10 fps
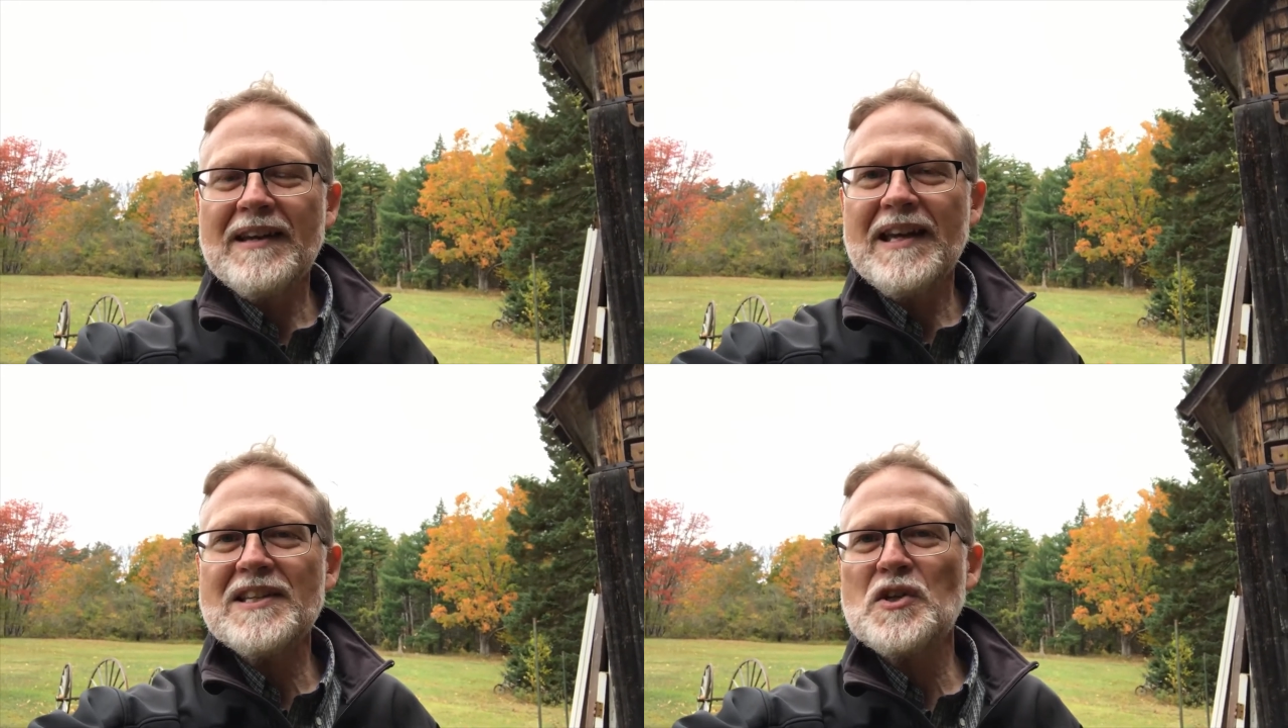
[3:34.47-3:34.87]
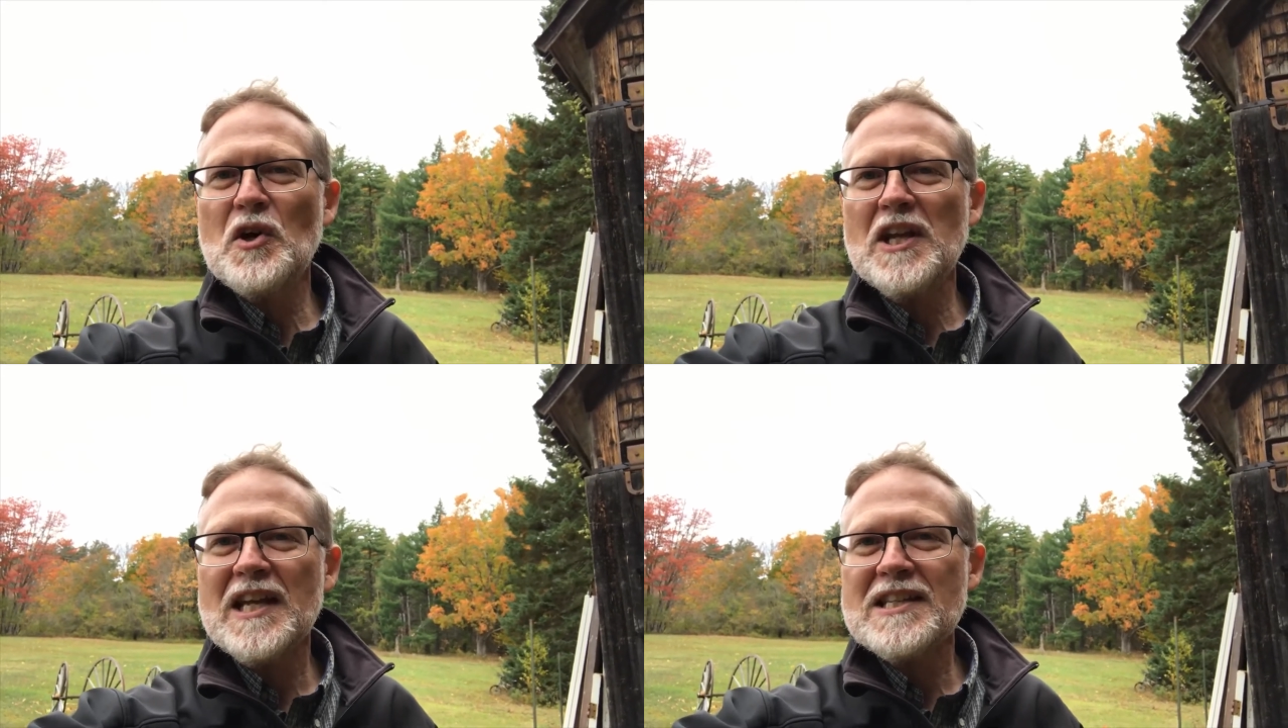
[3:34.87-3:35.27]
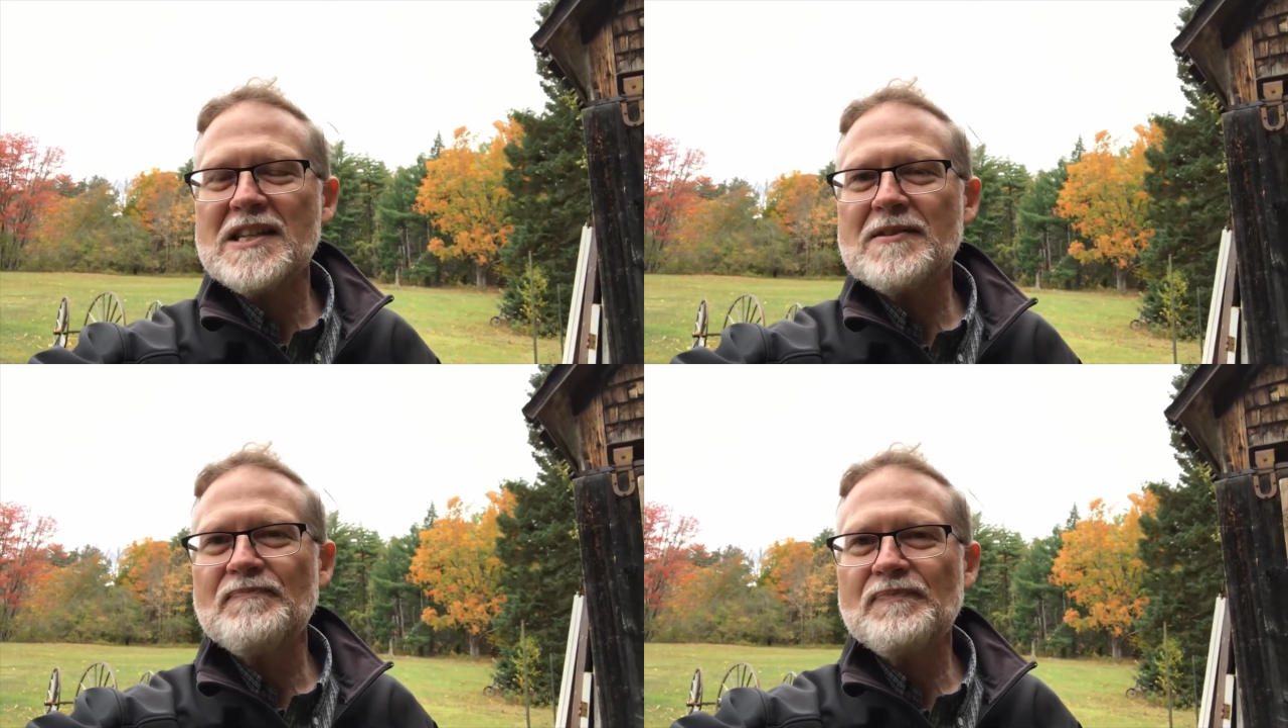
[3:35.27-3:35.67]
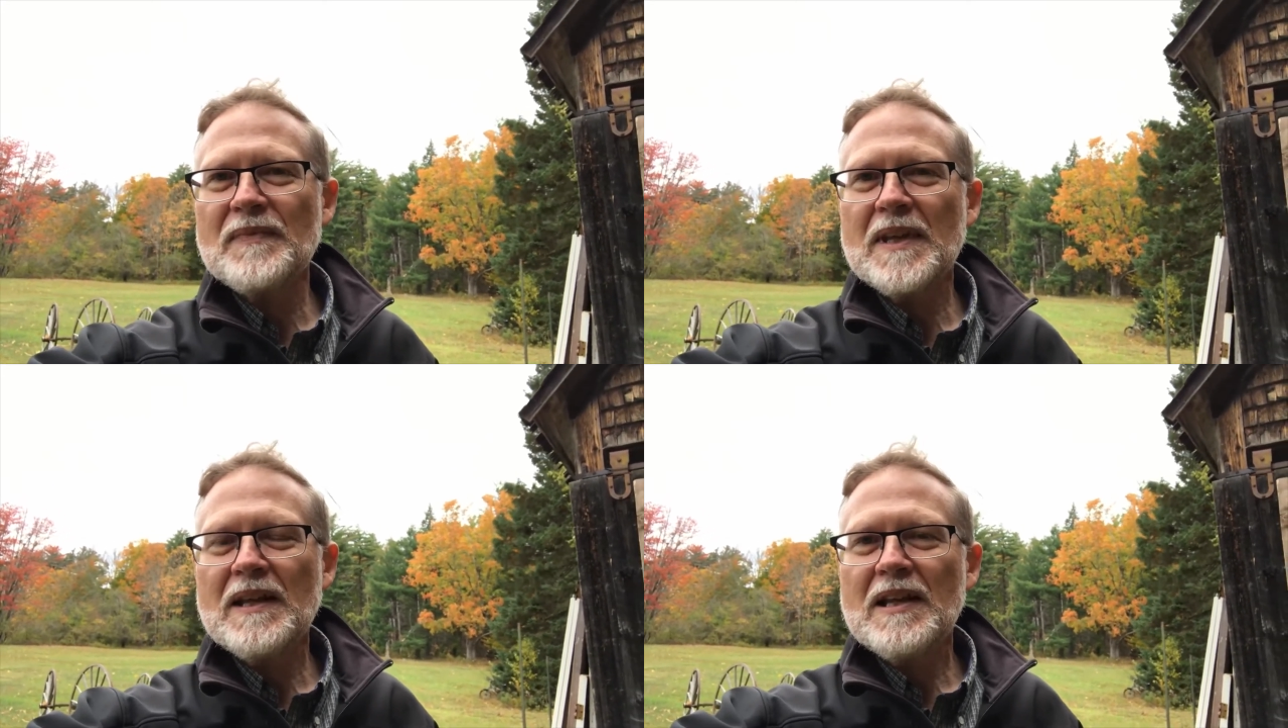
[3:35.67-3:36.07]
his goodness,
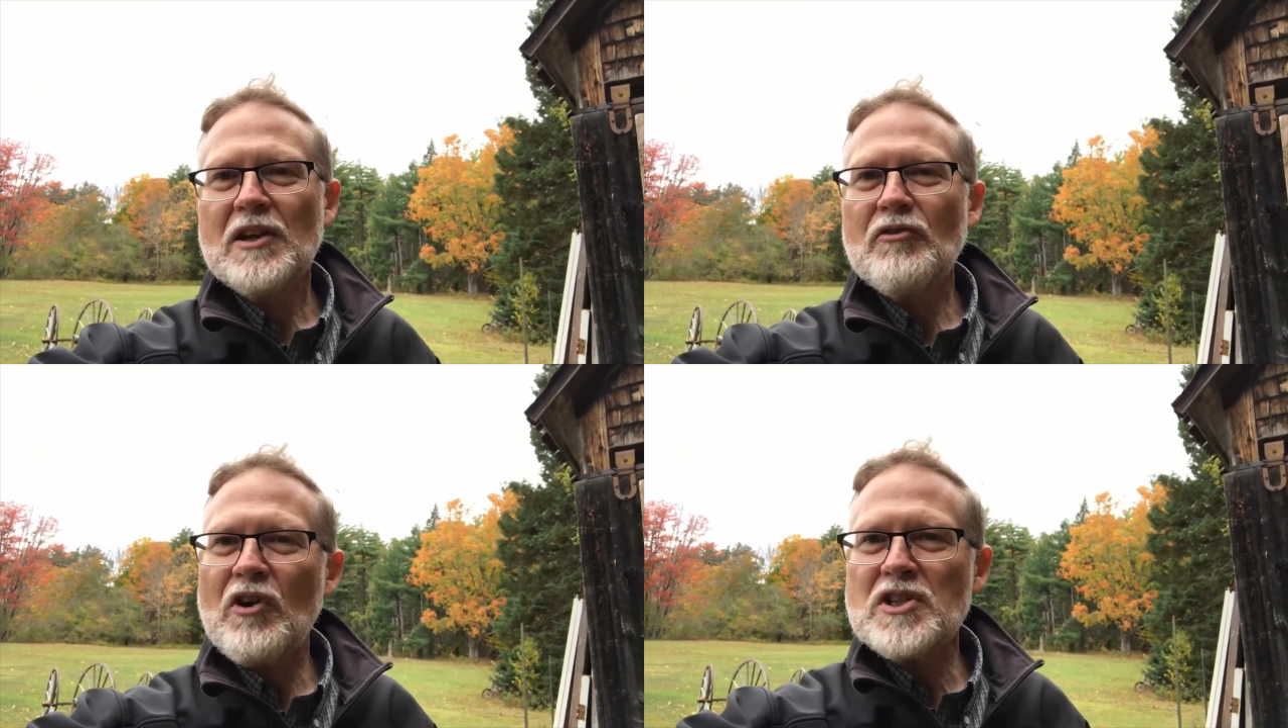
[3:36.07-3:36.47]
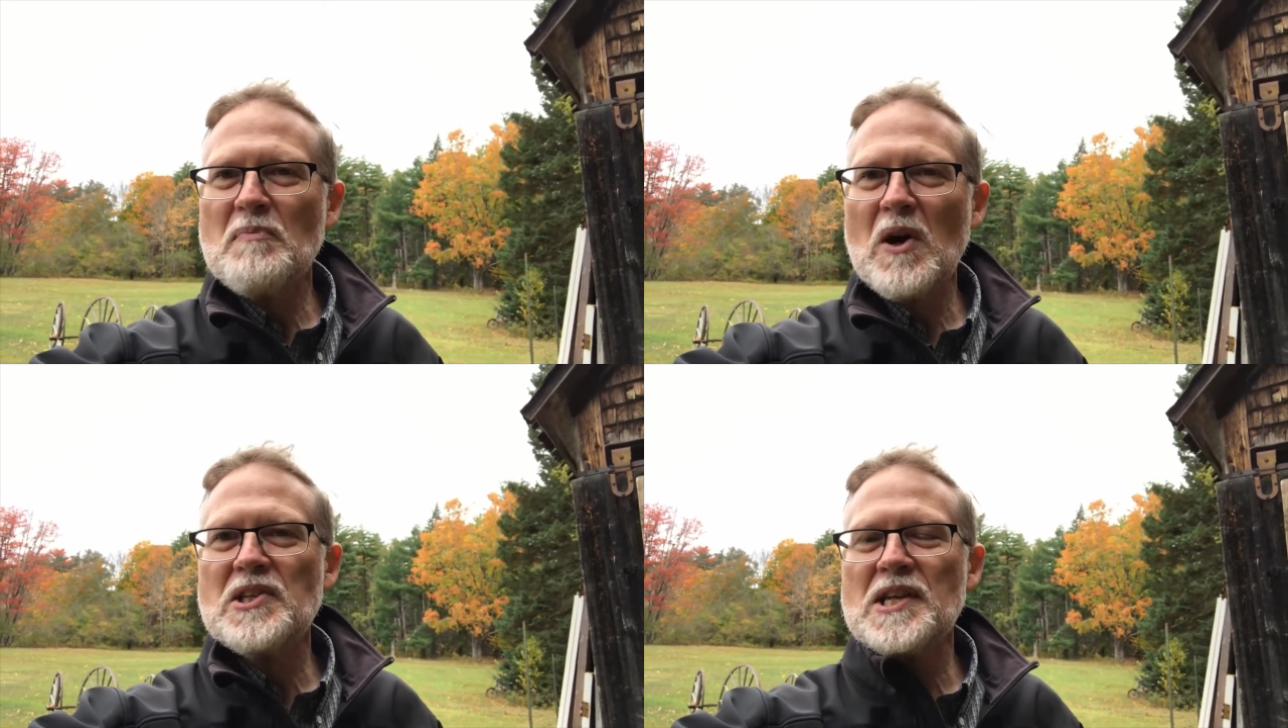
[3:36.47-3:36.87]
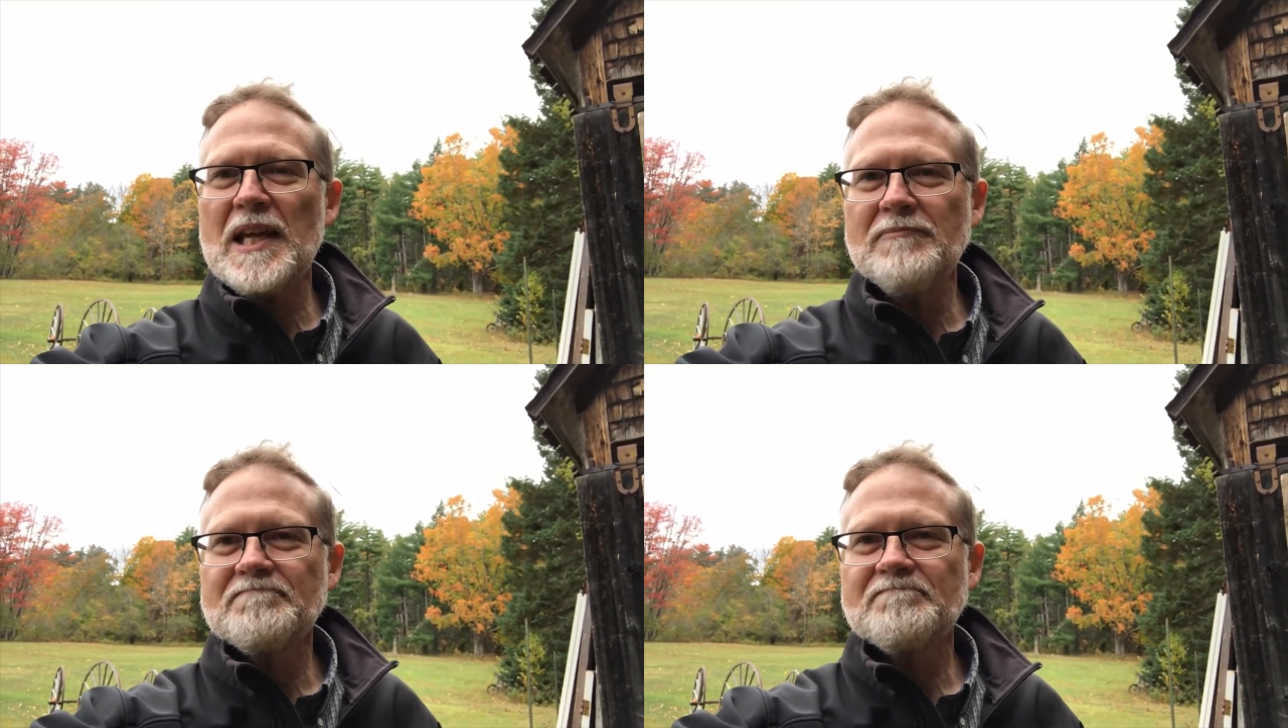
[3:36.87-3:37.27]
for his mercy.